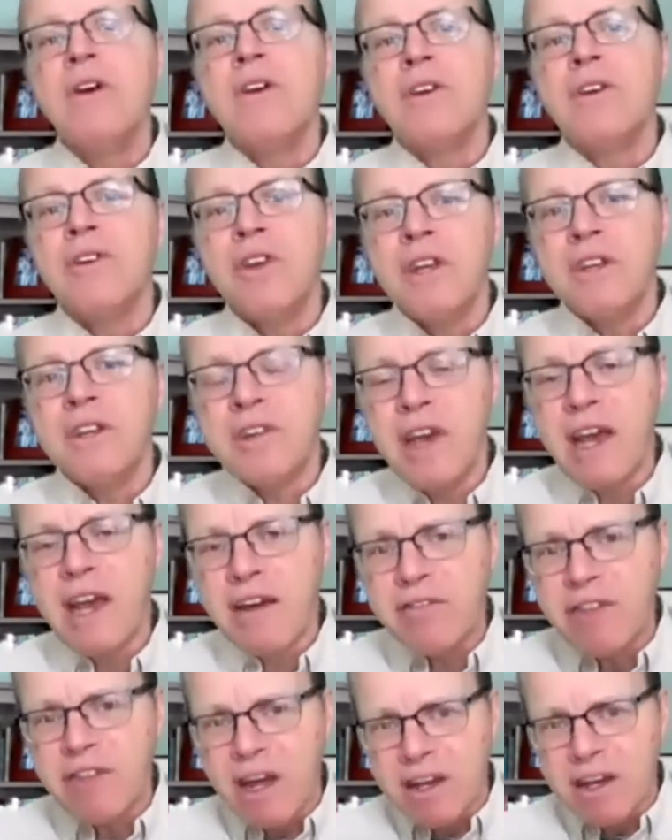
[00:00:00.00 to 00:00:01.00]
You need to
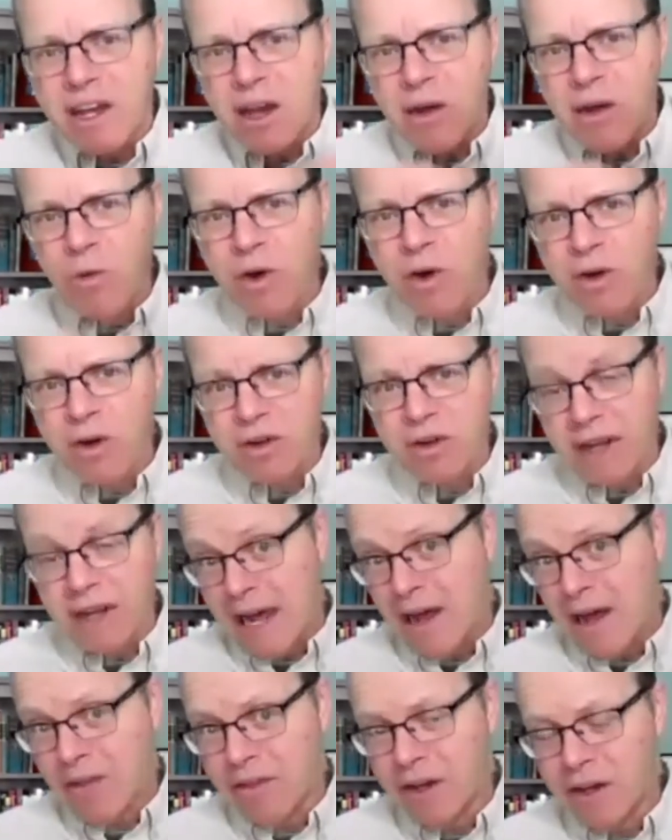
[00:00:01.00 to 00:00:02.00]
have that network
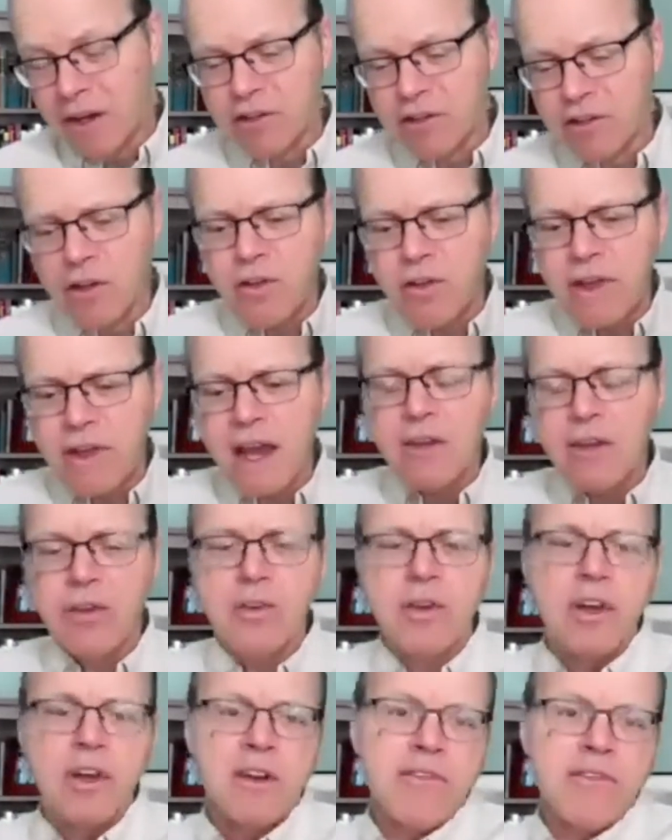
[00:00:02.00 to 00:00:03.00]
out there so that you
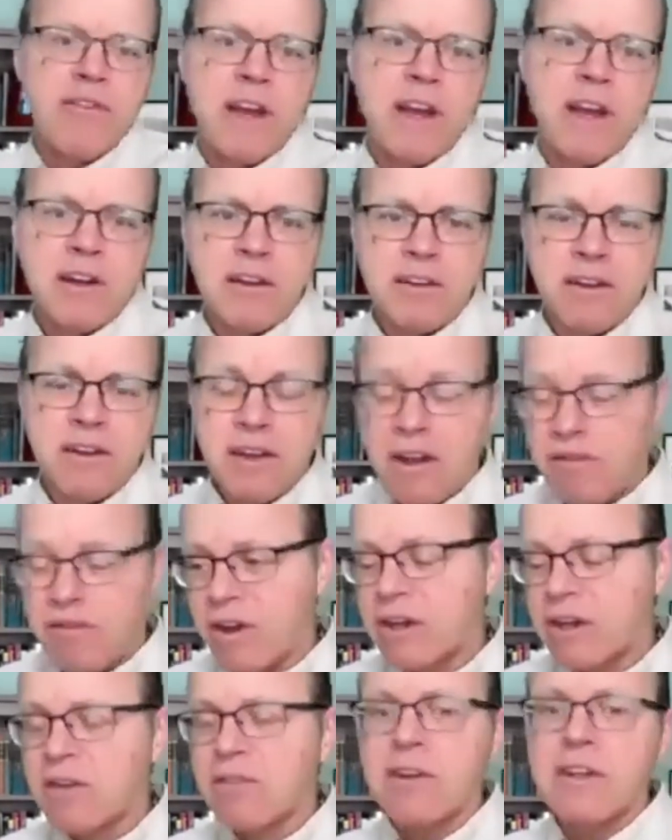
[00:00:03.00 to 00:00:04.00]
can
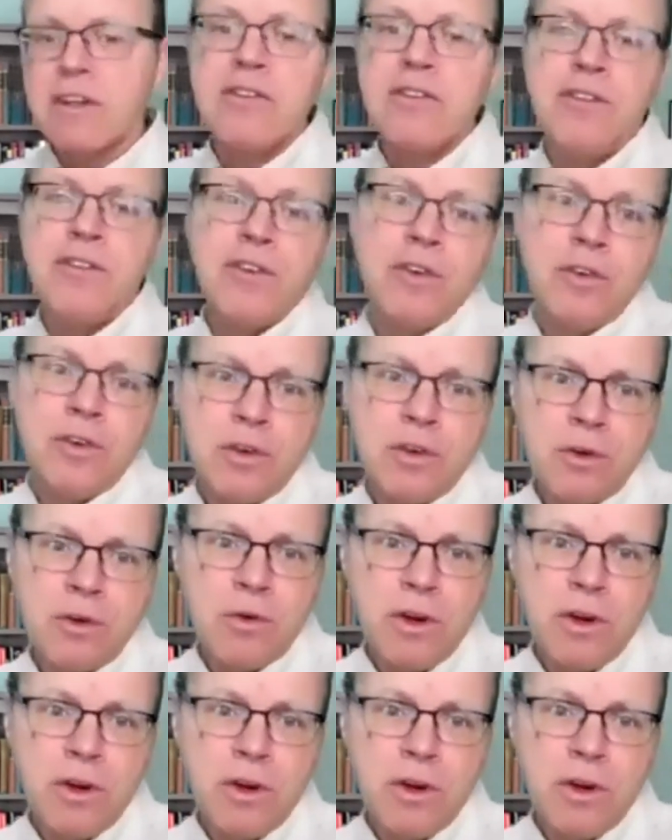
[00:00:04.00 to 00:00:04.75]
effectively do your